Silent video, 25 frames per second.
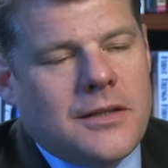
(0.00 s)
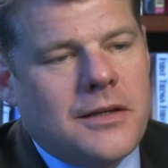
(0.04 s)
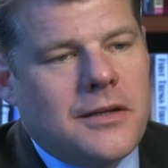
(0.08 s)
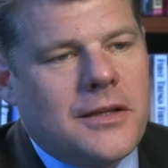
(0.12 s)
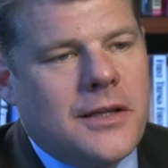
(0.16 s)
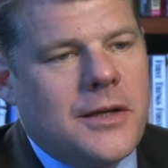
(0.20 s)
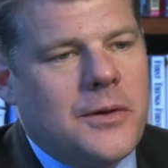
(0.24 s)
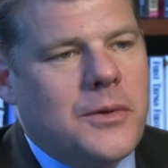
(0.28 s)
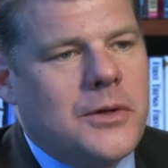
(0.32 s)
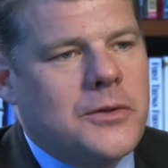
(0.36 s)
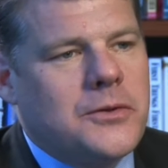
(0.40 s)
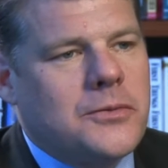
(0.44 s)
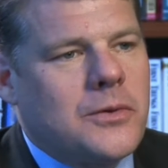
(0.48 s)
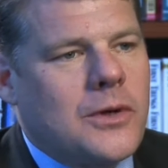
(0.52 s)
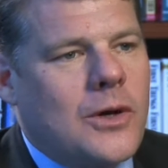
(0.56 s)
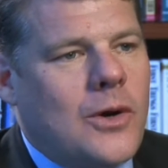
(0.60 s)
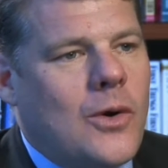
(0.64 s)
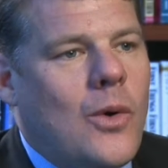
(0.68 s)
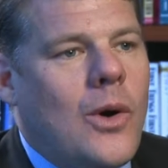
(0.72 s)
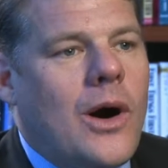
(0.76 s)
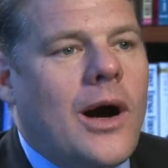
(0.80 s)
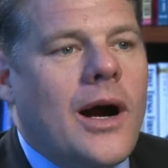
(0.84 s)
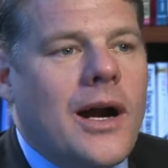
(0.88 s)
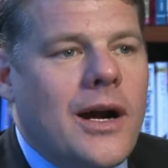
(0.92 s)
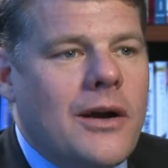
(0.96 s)
Clearly, what's
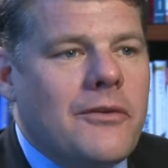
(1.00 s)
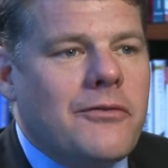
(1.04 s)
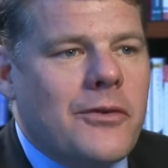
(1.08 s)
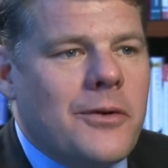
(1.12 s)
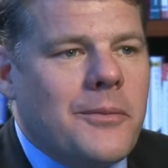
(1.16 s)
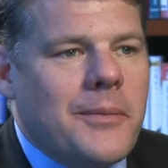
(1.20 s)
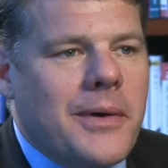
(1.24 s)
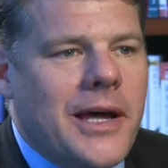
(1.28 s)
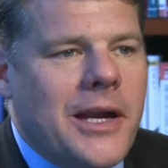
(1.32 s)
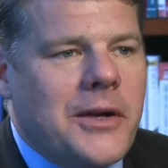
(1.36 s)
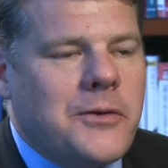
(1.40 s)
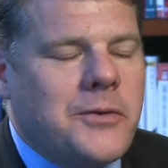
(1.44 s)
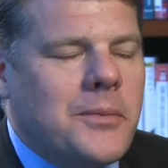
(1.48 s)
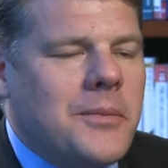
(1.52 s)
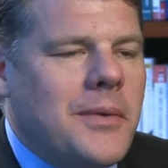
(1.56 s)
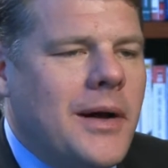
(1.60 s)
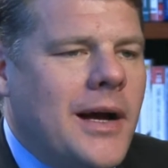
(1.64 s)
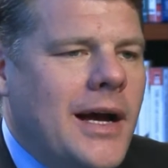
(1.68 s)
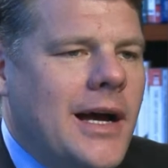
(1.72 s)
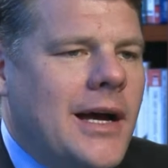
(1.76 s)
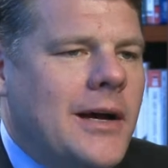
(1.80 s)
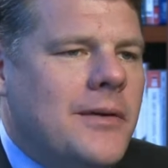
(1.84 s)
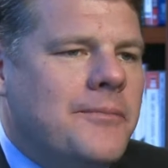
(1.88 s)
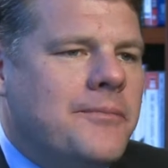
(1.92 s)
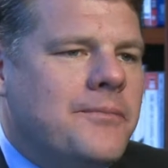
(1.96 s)
required for a management
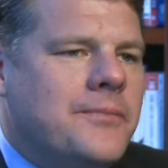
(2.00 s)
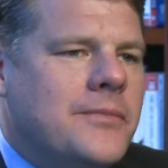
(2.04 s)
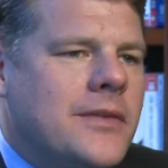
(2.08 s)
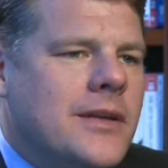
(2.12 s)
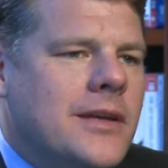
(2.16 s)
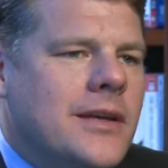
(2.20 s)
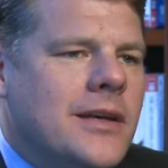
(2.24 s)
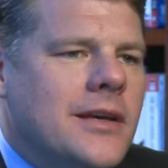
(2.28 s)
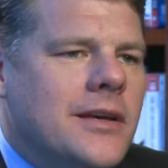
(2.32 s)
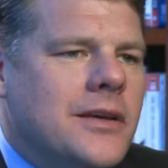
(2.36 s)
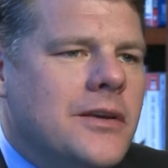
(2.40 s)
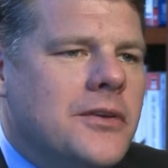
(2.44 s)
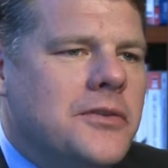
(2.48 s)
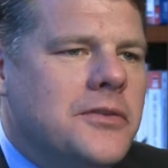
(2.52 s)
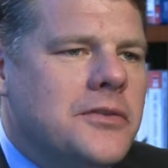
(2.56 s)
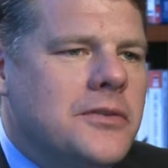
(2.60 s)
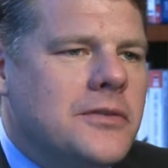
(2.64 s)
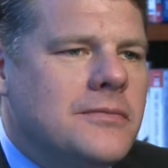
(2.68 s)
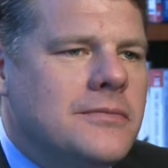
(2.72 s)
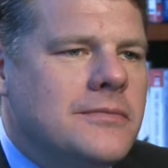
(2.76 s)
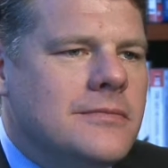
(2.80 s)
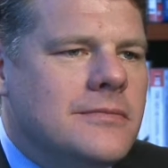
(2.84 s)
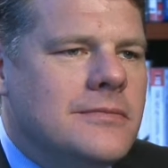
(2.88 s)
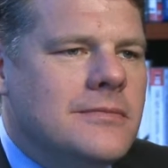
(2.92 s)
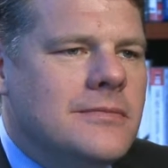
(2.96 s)
buyout is
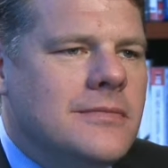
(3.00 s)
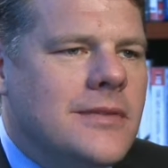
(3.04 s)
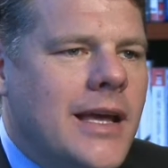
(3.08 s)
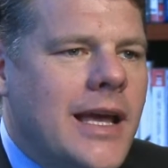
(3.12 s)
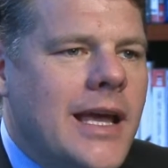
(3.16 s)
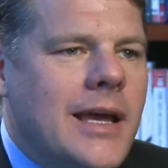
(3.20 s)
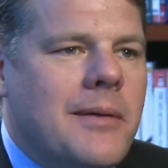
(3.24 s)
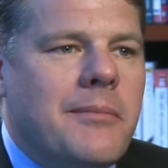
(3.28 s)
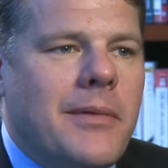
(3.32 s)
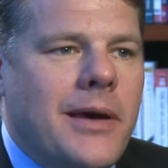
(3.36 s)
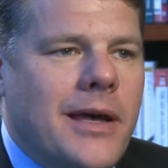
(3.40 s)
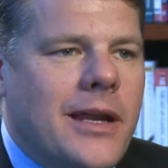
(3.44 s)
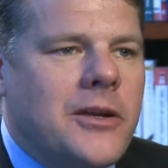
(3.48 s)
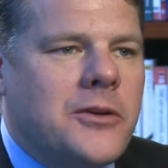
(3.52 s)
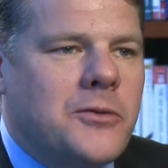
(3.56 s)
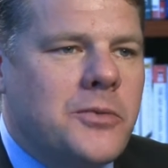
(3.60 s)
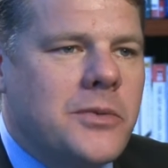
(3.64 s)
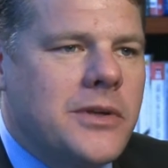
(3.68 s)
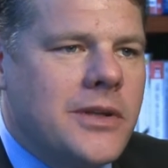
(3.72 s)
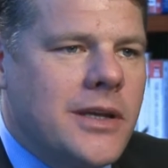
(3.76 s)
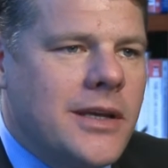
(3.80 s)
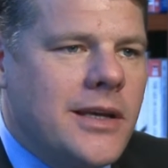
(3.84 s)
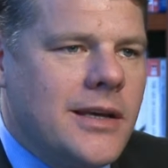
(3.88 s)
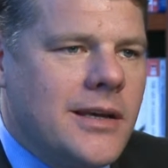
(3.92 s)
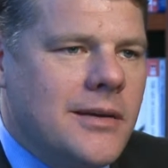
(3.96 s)
a
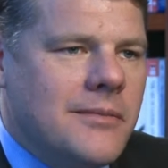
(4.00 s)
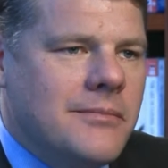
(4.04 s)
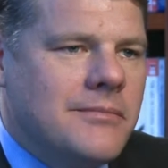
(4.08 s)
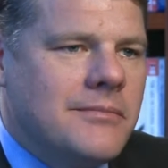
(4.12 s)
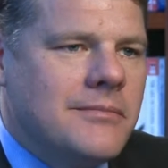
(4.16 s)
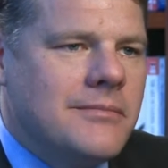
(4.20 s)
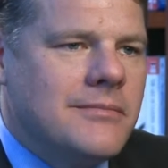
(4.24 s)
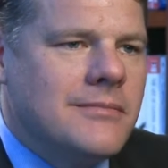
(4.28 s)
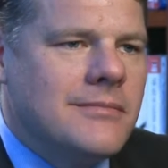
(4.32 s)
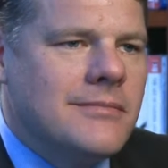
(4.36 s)
management team